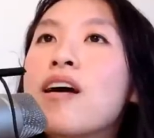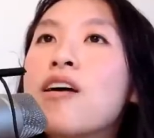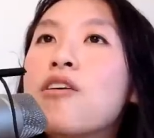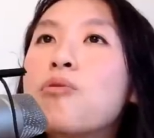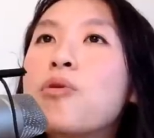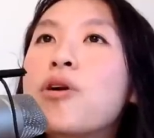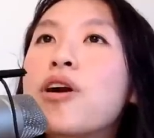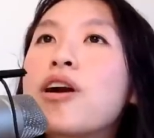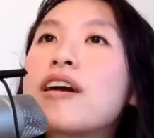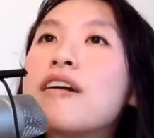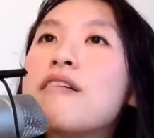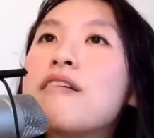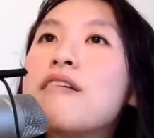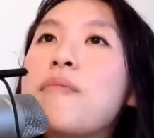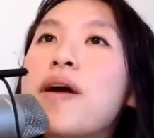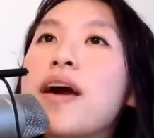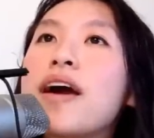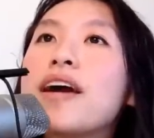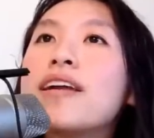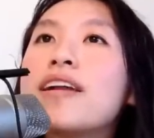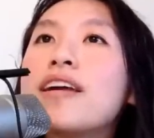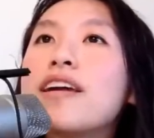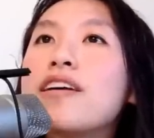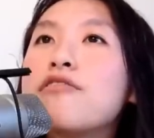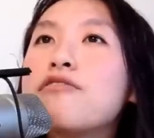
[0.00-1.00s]
We're
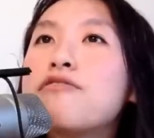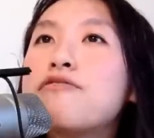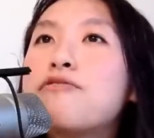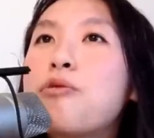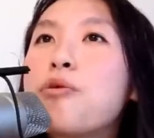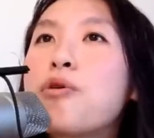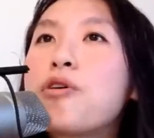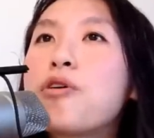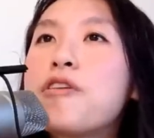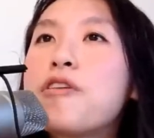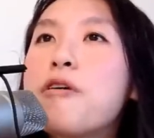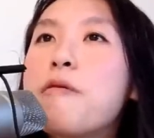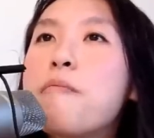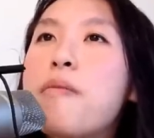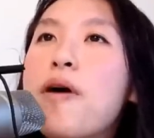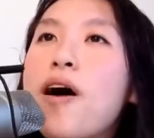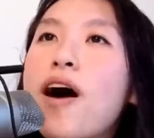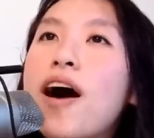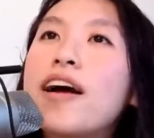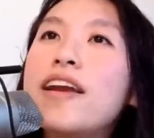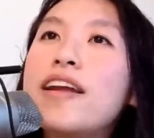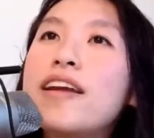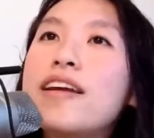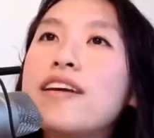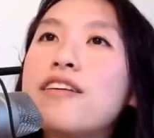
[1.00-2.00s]
commanding for the
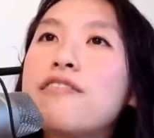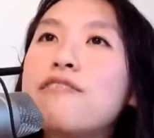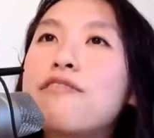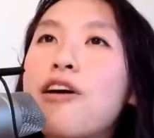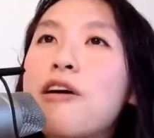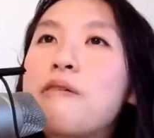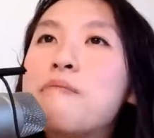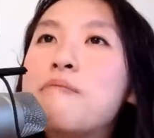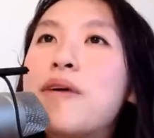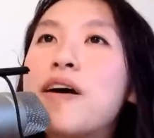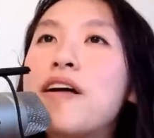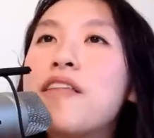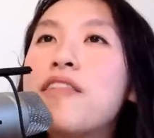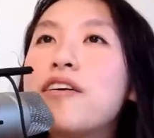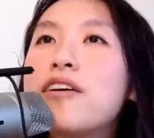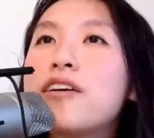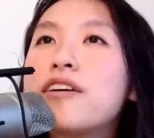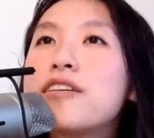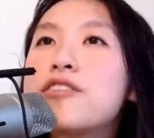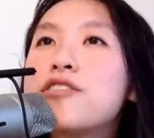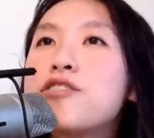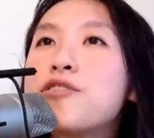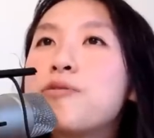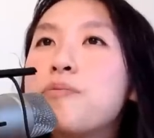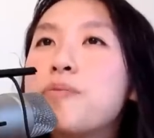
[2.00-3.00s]
body of our mother
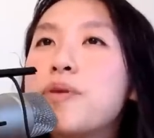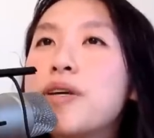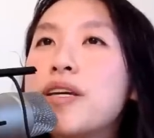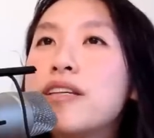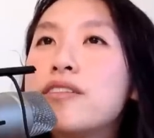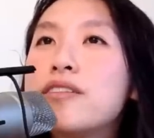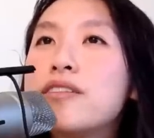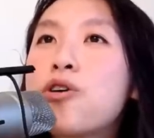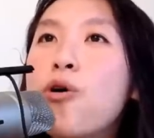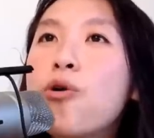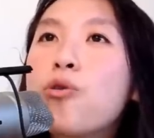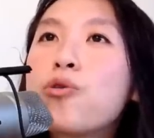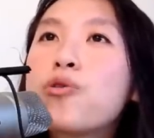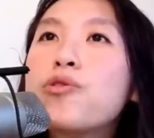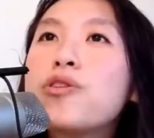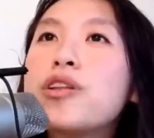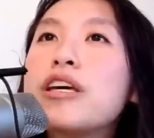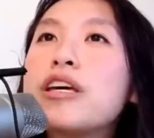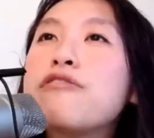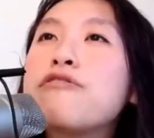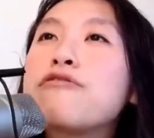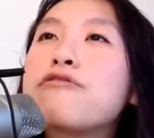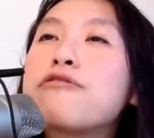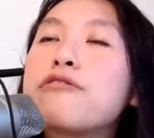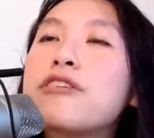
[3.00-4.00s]
to be
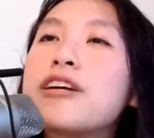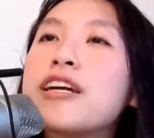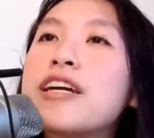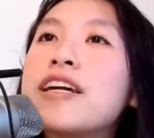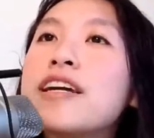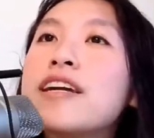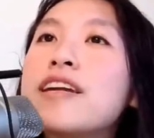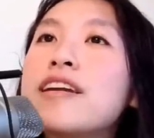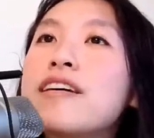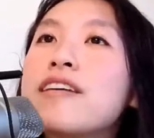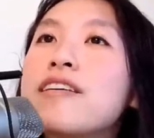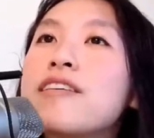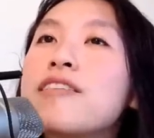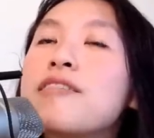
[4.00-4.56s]
totally freed.